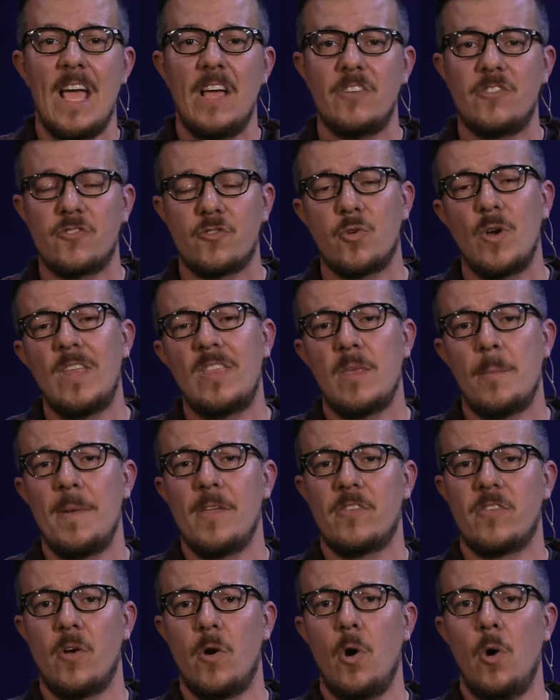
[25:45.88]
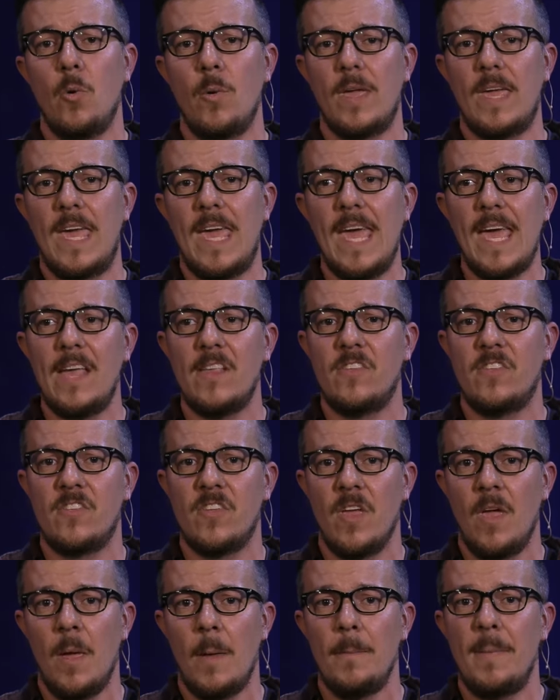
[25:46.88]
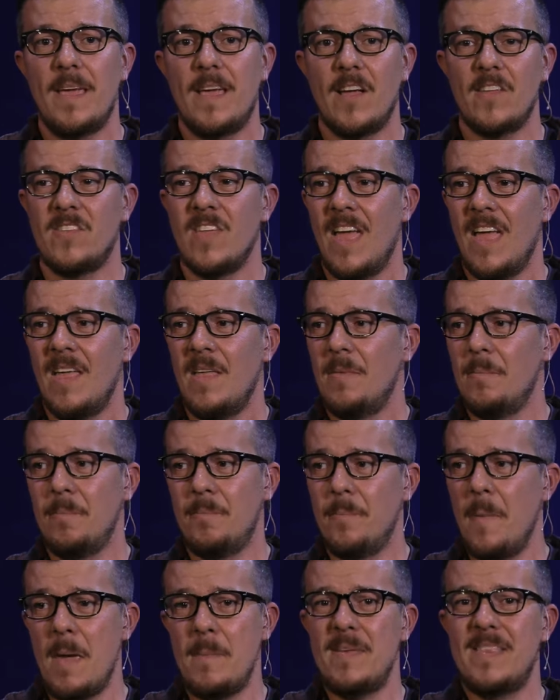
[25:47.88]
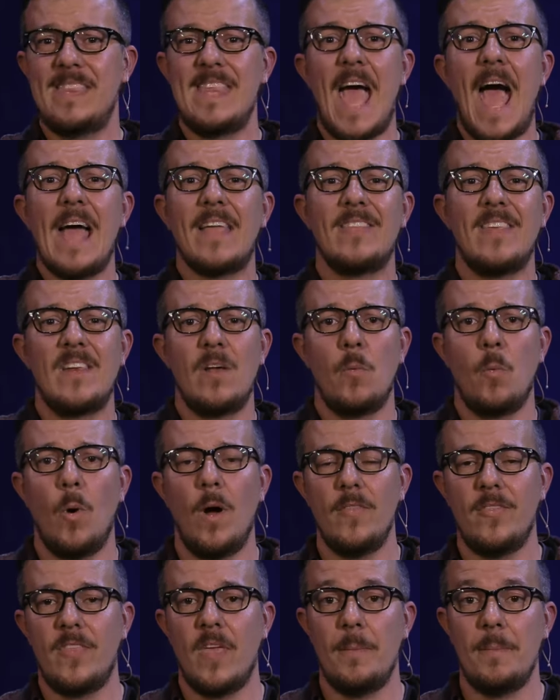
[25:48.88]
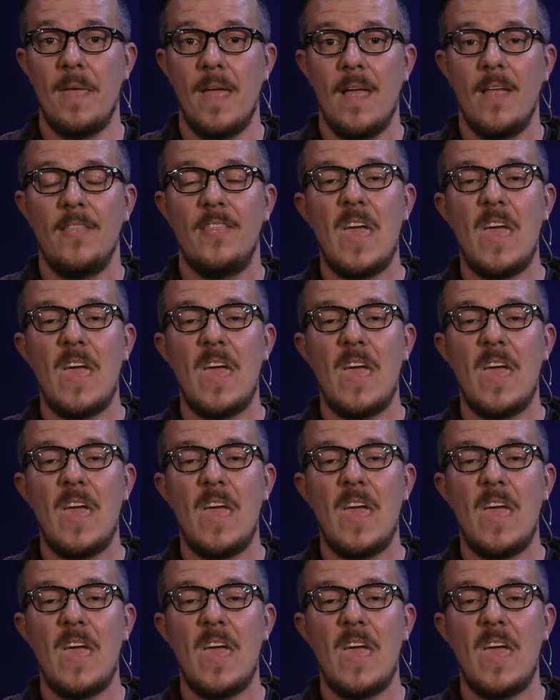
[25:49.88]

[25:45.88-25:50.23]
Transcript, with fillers: and treat them as their own kids because maybe dad didn't want them.